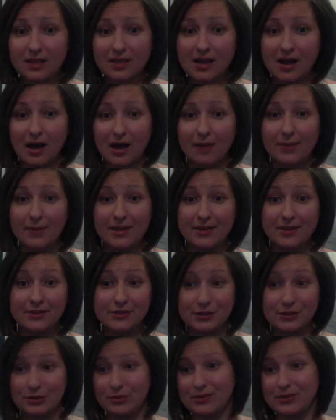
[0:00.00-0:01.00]
and
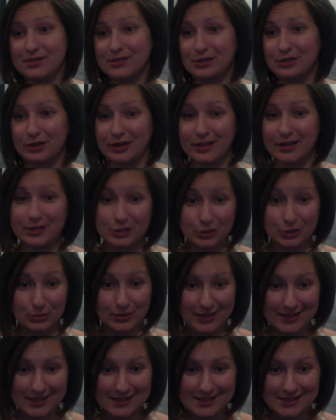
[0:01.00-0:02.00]
there's a new one starting in 2
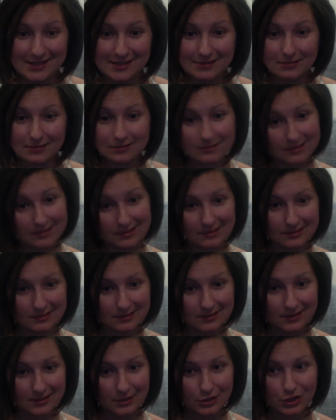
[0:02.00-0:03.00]
weeks.
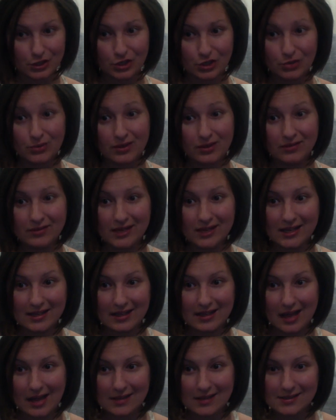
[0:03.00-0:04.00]
There's a new evening
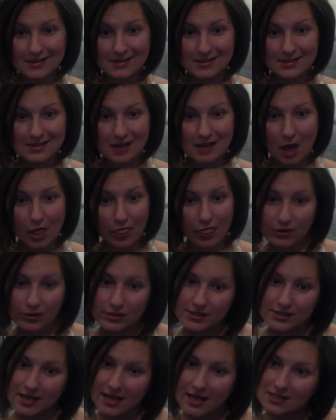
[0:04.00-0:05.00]
class on
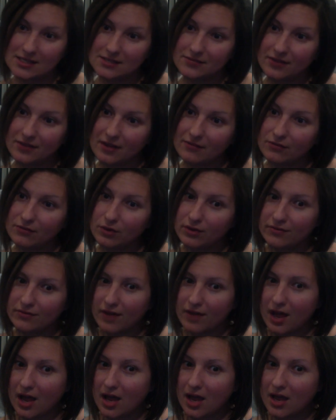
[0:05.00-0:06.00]
Thursdays,
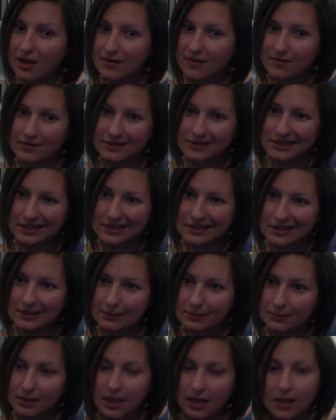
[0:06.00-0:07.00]
5:45,
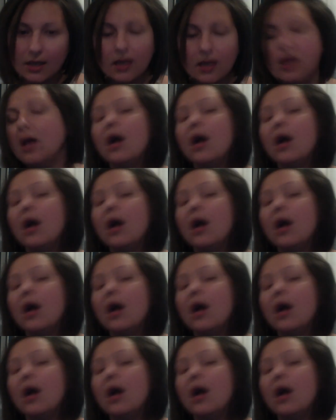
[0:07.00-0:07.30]
plug.